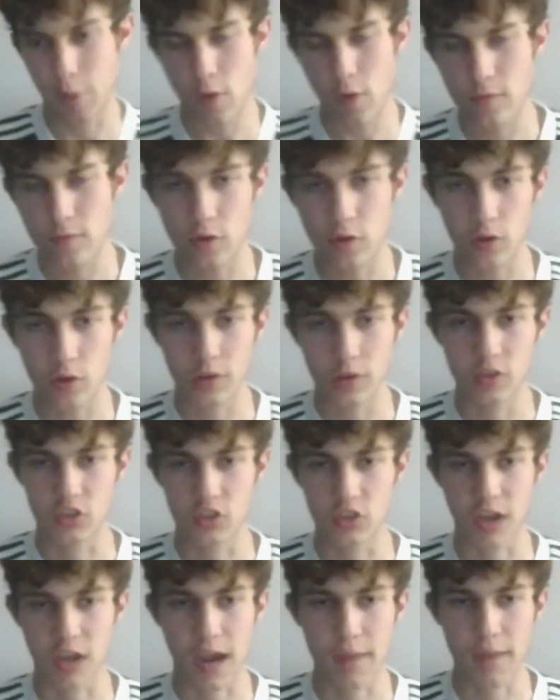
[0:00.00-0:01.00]
got good
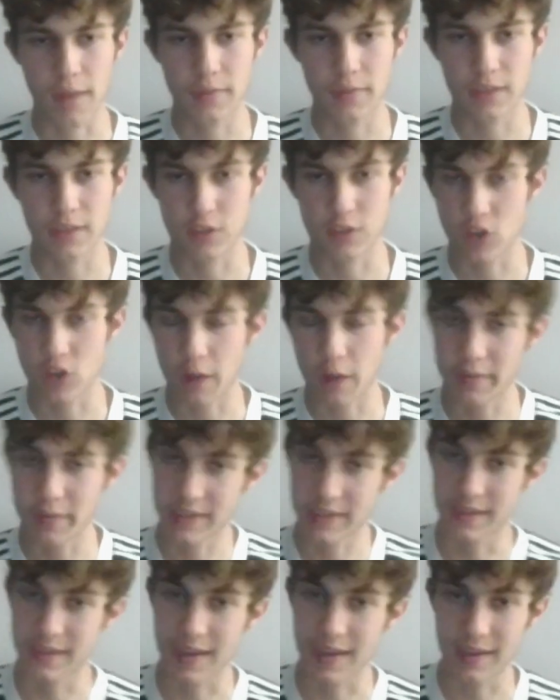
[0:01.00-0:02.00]
jabs, Jarvis and
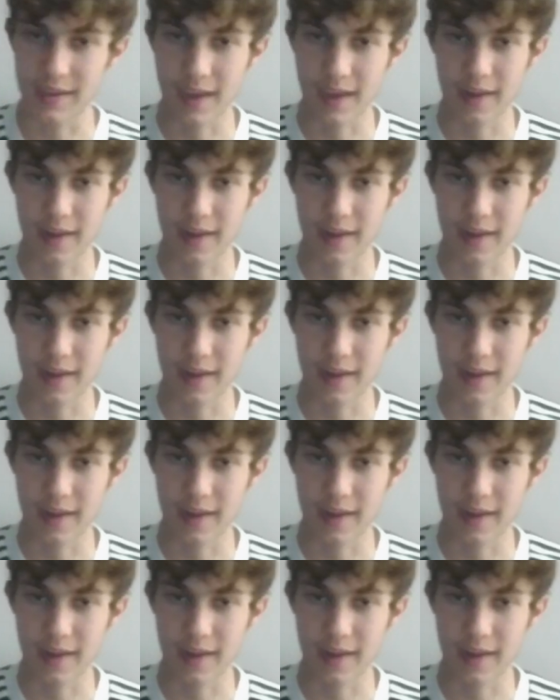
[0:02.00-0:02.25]
King Kenny.